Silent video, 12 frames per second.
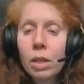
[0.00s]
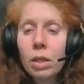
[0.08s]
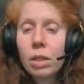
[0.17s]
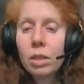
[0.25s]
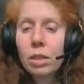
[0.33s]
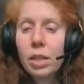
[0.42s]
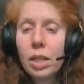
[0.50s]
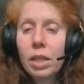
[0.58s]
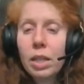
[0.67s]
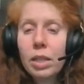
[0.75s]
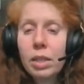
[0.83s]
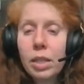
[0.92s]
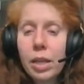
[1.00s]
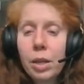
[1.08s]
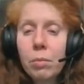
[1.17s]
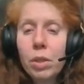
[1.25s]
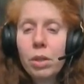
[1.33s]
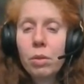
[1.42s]
Then let
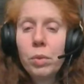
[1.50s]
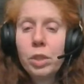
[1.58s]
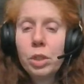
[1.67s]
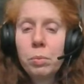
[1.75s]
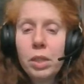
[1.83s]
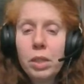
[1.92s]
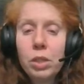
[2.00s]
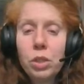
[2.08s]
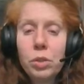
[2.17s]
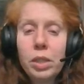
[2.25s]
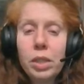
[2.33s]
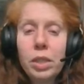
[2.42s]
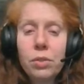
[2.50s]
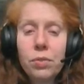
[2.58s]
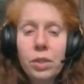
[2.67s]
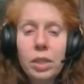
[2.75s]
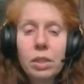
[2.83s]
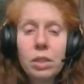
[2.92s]
them which be in Judea
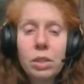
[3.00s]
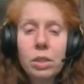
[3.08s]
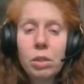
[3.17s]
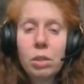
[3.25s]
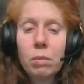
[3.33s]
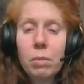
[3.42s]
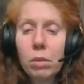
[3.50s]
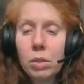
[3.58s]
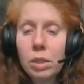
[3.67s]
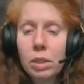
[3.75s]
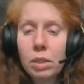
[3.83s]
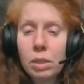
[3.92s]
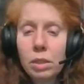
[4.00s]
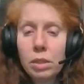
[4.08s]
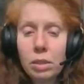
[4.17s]
flee into the mountains.